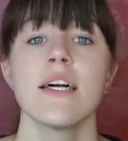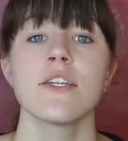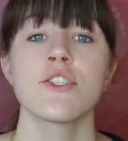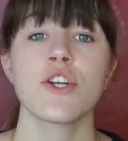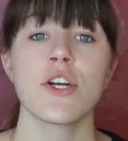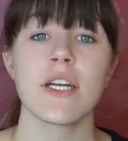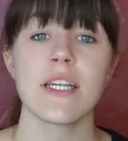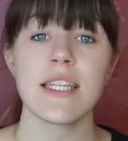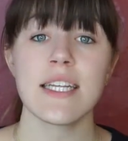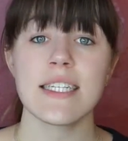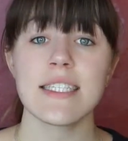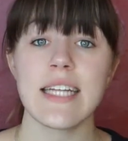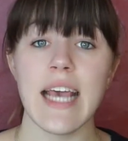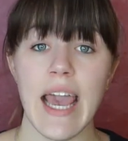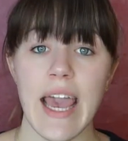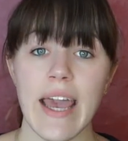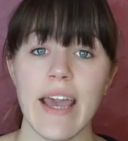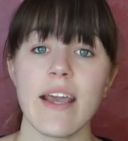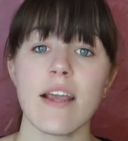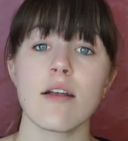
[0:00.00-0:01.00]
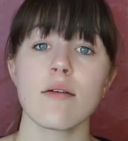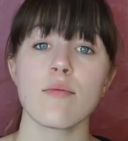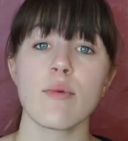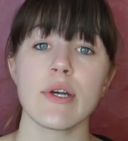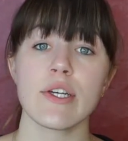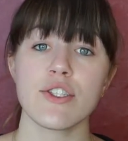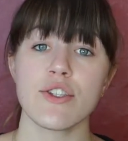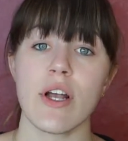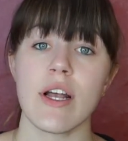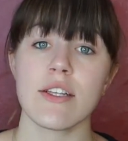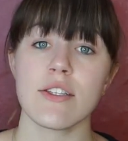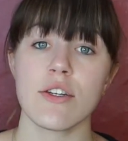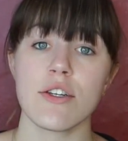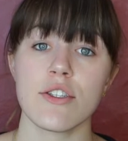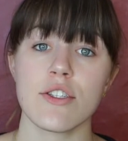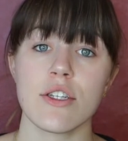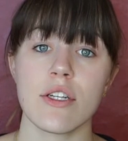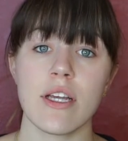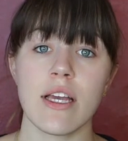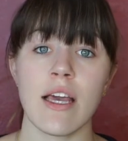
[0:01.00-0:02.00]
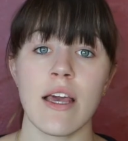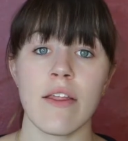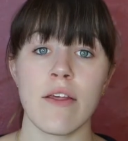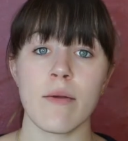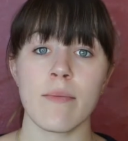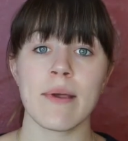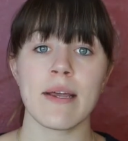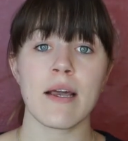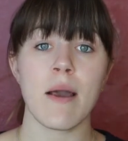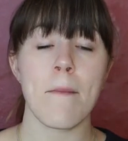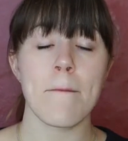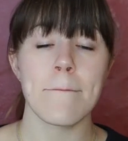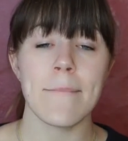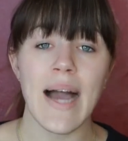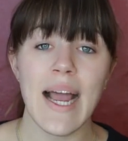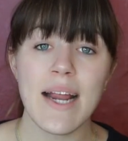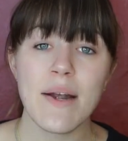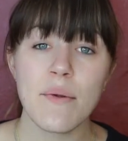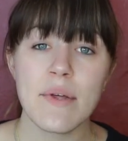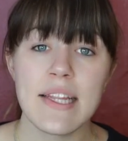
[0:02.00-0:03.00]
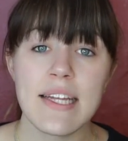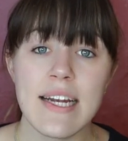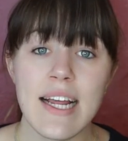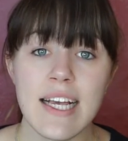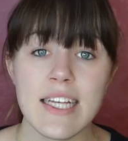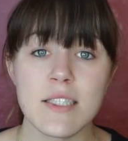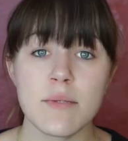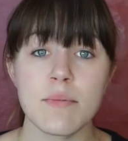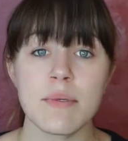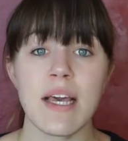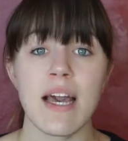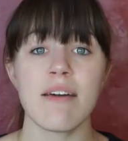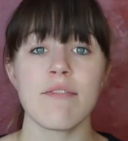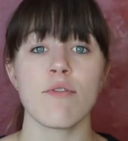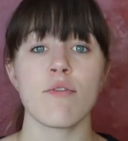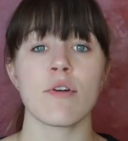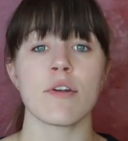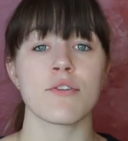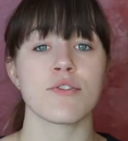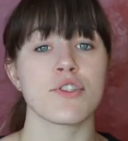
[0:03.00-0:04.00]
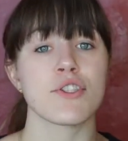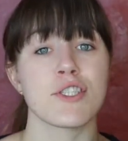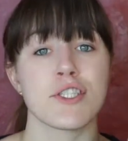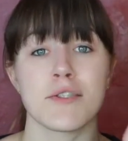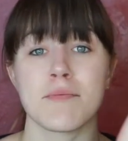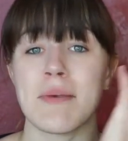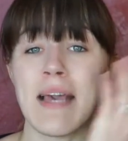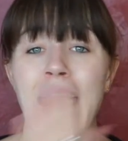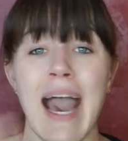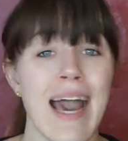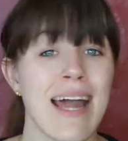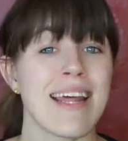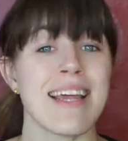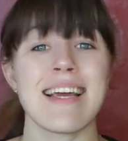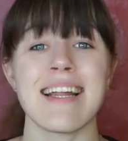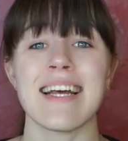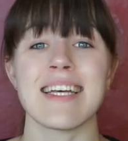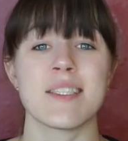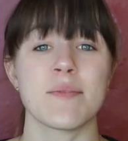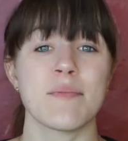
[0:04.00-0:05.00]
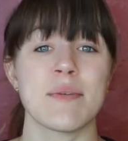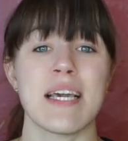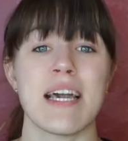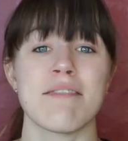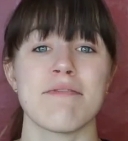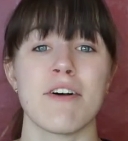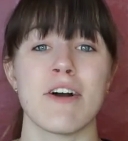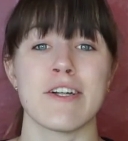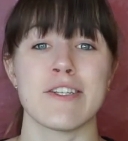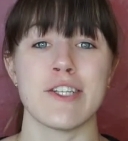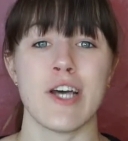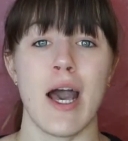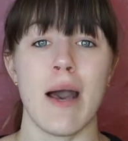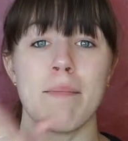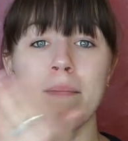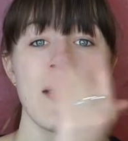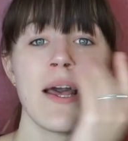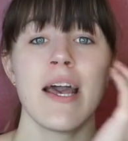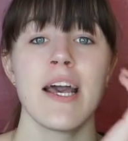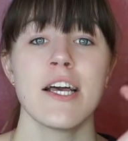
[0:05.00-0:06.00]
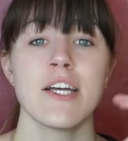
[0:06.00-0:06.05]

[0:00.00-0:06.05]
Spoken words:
During the day, your moisturizer should either be combined with an SPF or you should just be adding an SPF on top.